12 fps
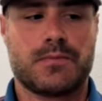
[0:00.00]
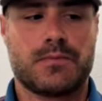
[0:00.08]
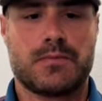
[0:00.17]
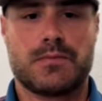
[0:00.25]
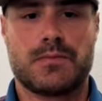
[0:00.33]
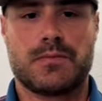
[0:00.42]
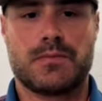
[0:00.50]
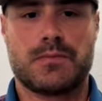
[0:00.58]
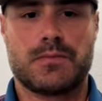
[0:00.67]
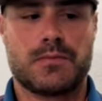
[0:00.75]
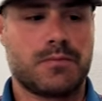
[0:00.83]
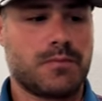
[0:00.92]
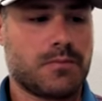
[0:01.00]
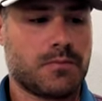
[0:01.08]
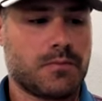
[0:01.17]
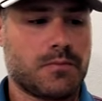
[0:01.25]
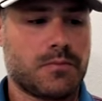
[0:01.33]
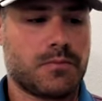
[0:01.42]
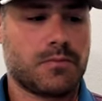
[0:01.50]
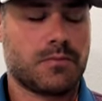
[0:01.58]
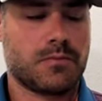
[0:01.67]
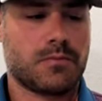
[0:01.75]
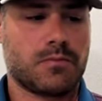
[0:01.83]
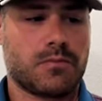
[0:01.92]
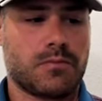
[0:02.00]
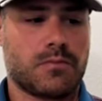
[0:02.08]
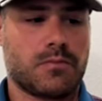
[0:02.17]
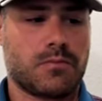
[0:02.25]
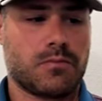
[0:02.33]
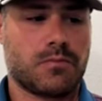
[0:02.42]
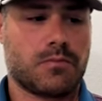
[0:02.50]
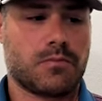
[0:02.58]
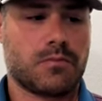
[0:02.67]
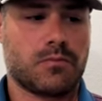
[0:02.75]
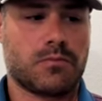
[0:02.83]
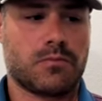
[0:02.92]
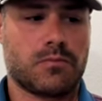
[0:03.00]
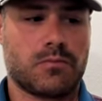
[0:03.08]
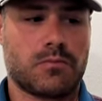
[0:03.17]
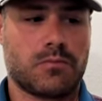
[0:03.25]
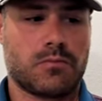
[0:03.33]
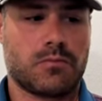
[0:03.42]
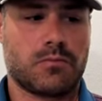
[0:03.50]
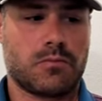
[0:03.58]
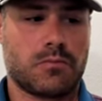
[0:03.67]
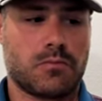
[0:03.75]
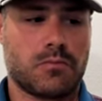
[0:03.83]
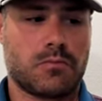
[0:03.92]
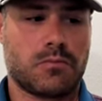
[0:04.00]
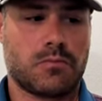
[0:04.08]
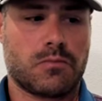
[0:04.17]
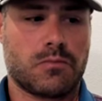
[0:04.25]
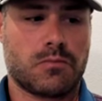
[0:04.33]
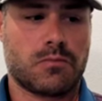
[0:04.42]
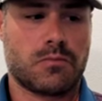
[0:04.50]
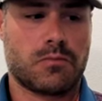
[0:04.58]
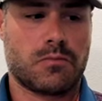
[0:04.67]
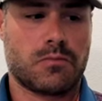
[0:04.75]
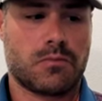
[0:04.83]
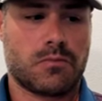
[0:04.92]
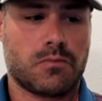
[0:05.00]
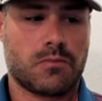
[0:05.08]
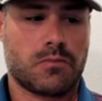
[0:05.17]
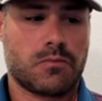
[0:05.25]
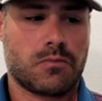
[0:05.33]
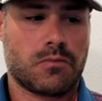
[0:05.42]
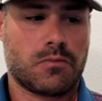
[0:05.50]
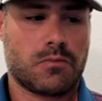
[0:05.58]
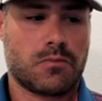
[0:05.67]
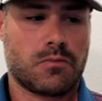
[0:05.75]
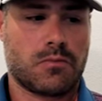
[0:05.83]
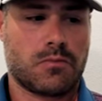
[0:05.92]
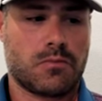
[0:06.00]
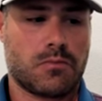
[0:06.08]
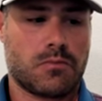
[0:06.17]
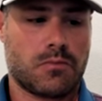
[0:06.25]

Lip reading: No words are spoken by the person on screen.